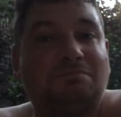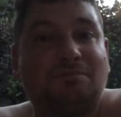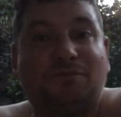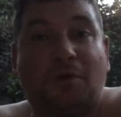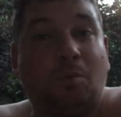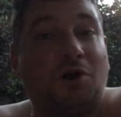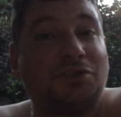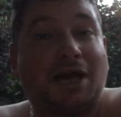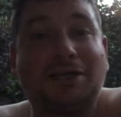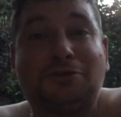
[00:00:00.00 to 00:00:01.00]
from
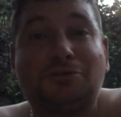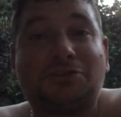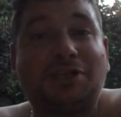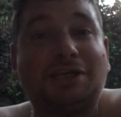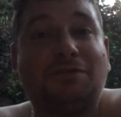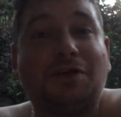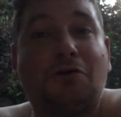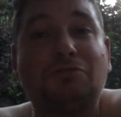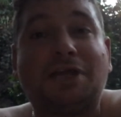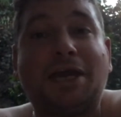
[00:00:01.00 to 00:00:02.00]
what I could see, they
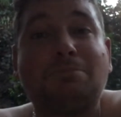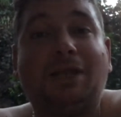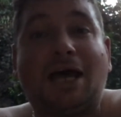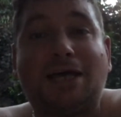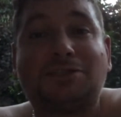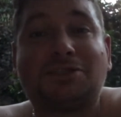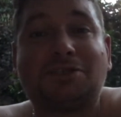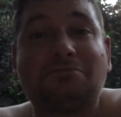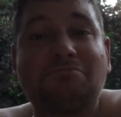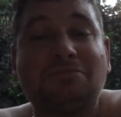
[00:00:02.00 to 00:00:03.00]
all came
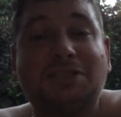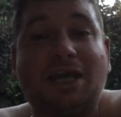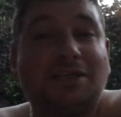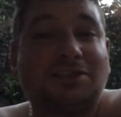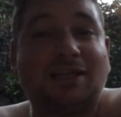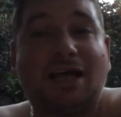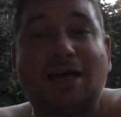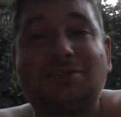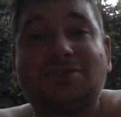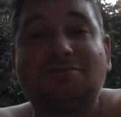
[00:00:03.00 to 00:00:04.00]
last, next to
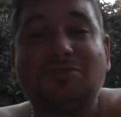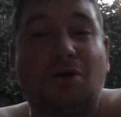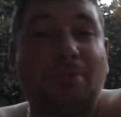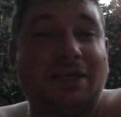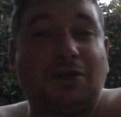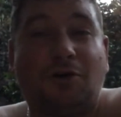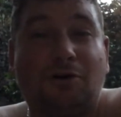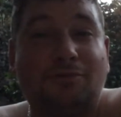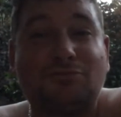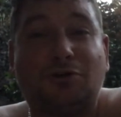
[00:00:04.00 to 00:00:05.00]
last. Not many got
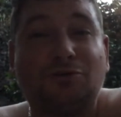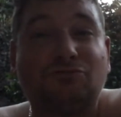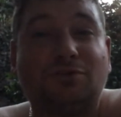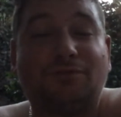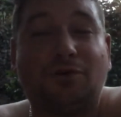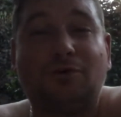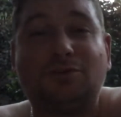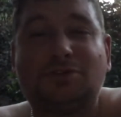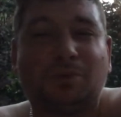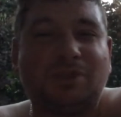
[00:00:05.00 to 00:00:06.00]
over 100
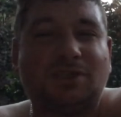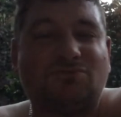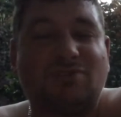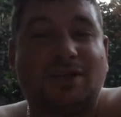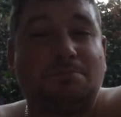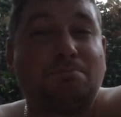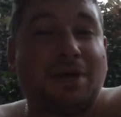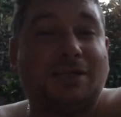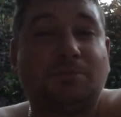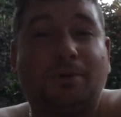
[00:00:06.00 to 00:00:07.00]
votes, which is really
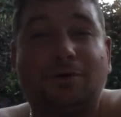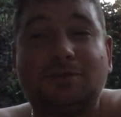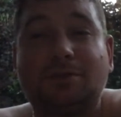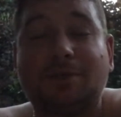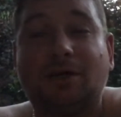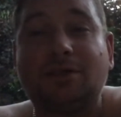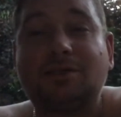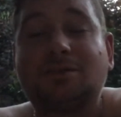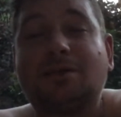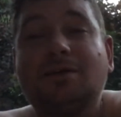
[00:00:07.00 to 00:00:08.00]
piss poor, to be
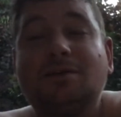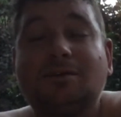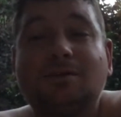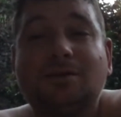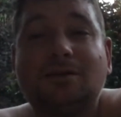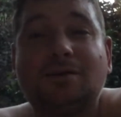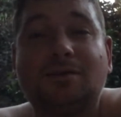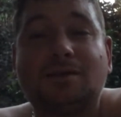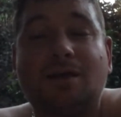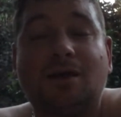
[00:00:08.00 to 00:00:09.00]
honest,
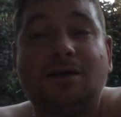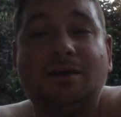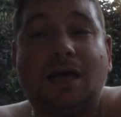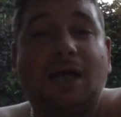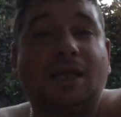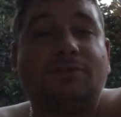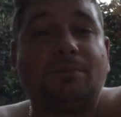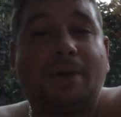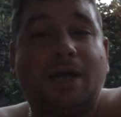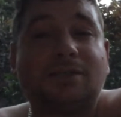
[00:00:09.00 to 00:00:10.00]
because I left the
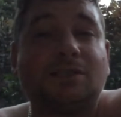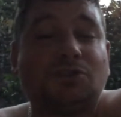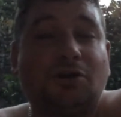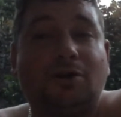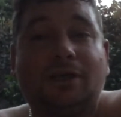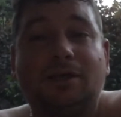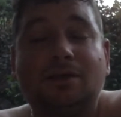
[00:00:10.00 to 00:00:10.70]
party shortly